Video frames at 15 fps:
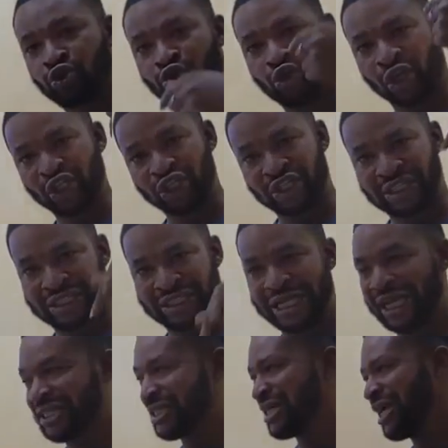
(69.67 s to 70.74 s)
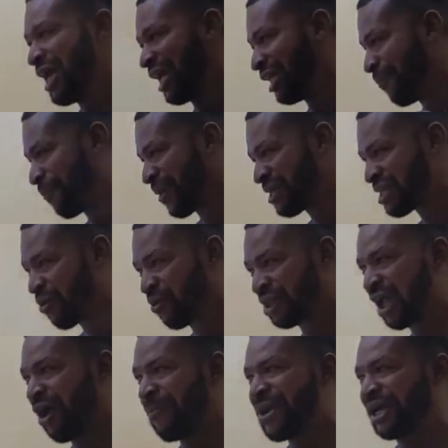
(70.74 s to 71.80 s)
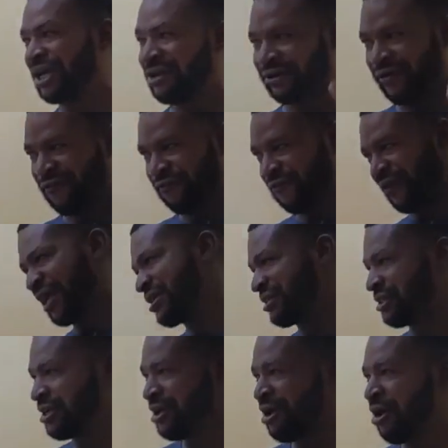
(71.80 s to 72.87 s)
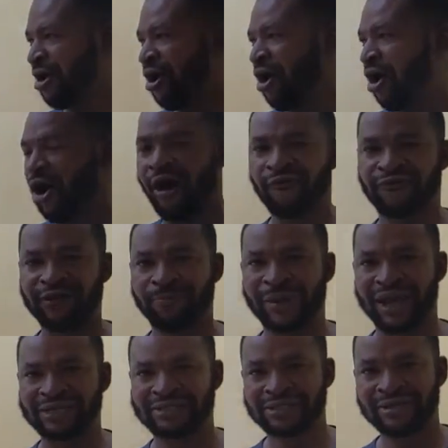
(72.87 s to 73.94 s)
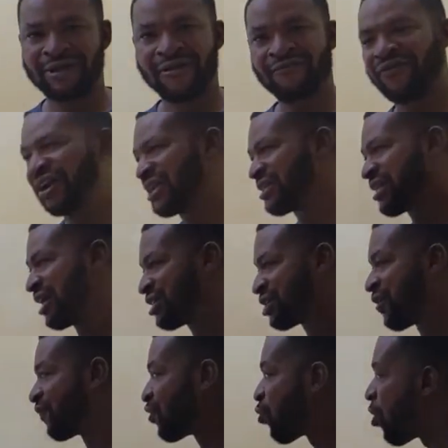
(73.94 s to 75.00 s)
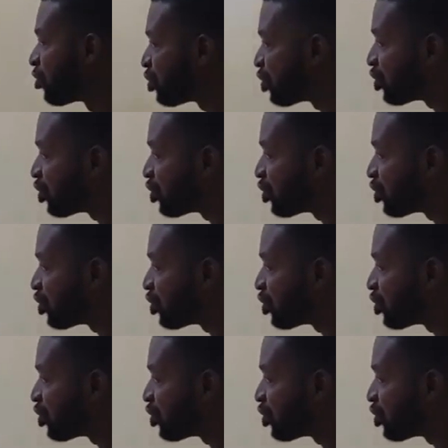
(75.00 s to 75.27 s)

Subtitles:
to study the state in the present without making reference of the past. For instance, if you want to